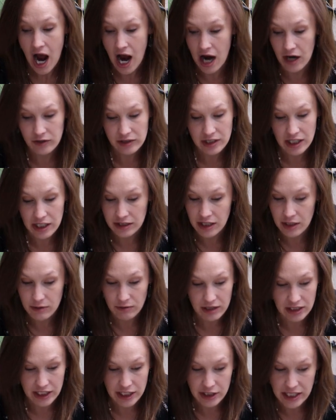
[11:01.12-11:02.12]
I don't think they
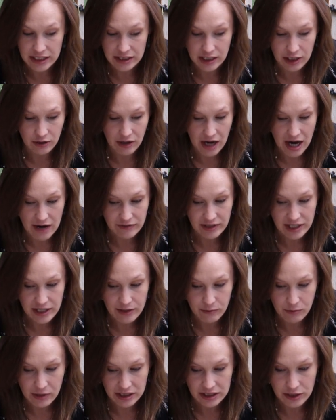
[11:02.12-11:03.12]
really get the gravity
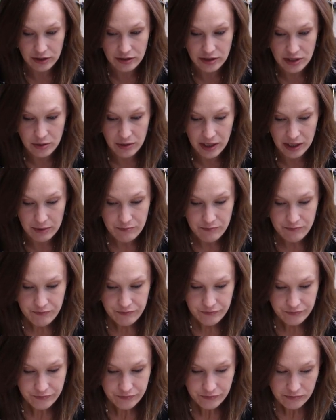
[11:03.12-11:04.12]
of what they're doing.
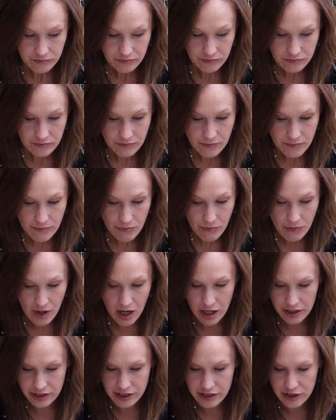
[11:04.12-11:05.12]

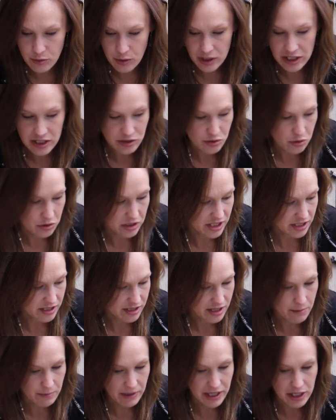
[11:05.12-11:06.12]
Uh, this Queen of Swords is
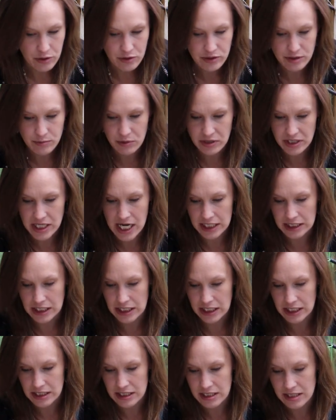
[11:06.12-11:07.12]
somebody who's
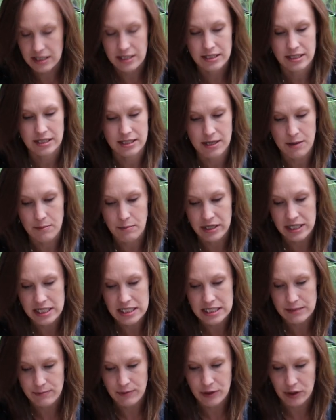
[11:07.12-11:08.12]
protected, is somebody
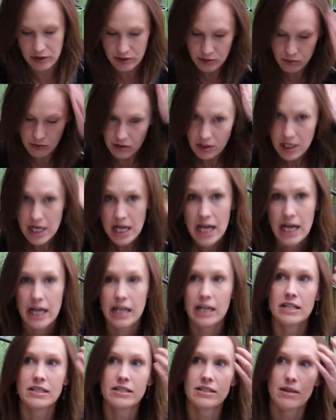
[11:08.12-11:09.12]
spiritual.
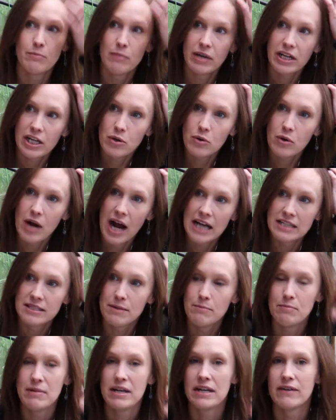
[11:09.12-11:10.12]
It is somebody who has
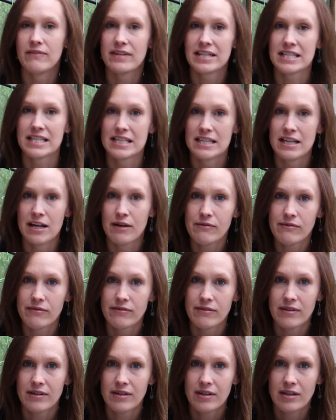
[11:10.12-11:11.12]
a bit of a
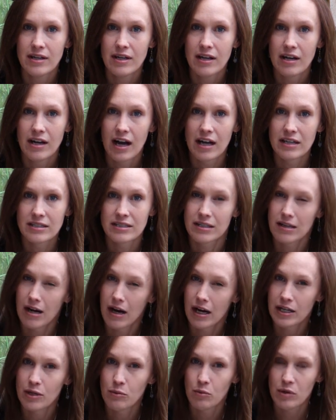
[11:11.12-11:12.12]
sniff as to
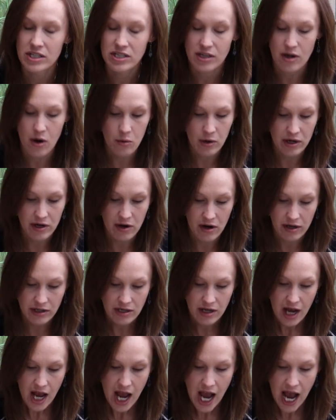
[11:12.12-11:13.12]
kind of what's going
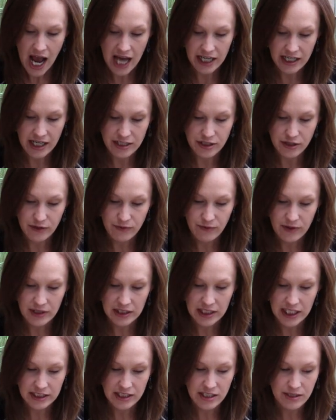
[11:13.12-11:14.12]
on. And I do
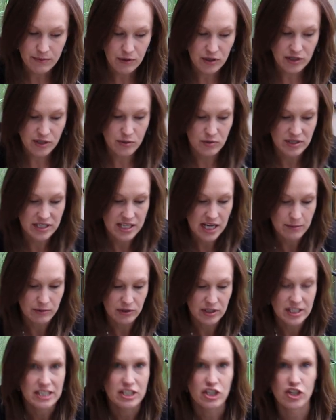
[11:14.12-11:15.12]
feel like this person was
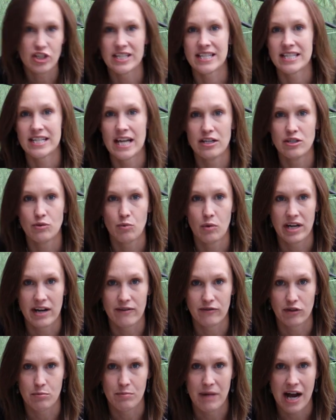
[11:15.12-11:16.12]
able to just send
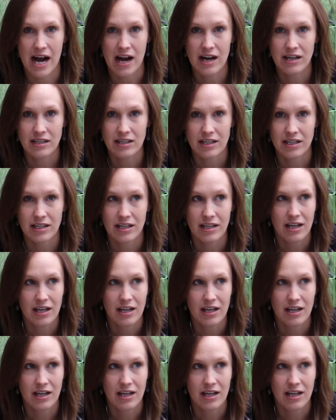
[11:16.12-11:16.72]
whatever back.